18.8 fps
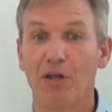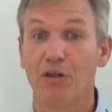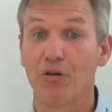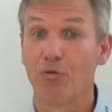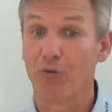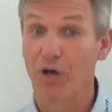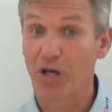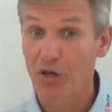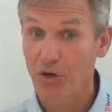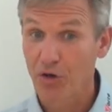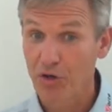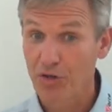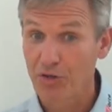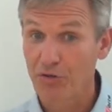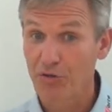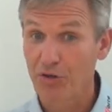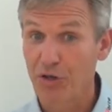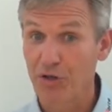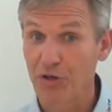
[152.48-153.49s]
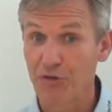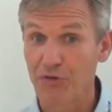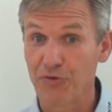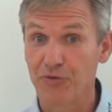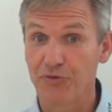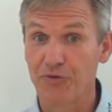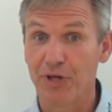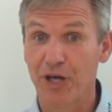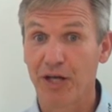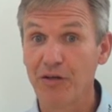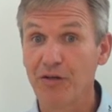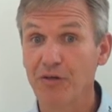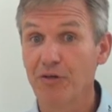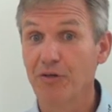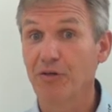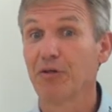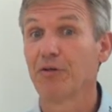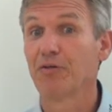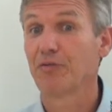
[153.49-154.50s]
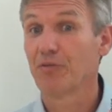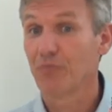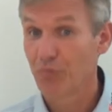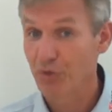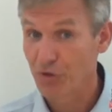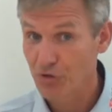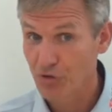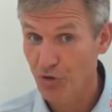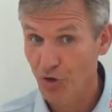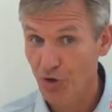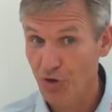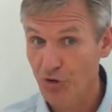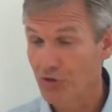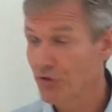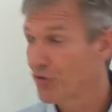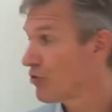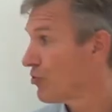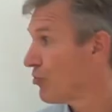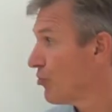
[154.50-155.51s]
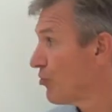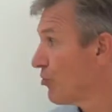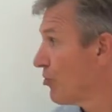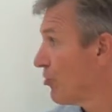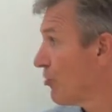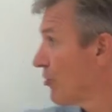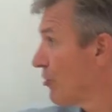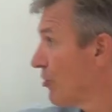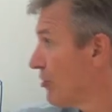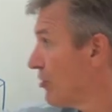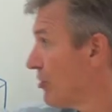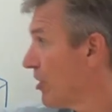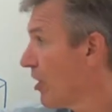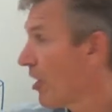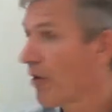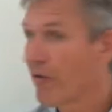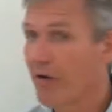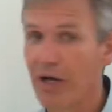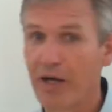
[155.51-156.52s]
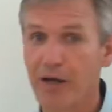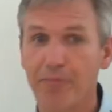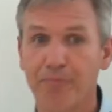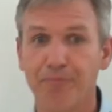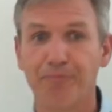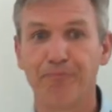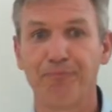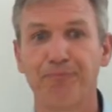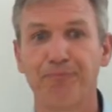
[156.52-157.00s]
The record is then returned to the DRA.